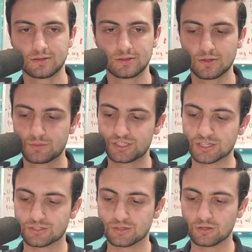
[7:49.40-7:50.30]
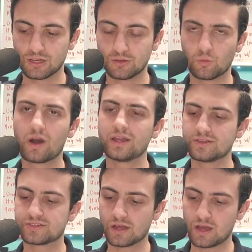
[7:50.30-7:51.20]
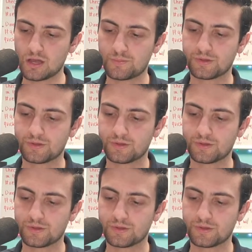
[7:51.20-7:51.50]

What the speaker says: Appreciate you tuning in. What is up?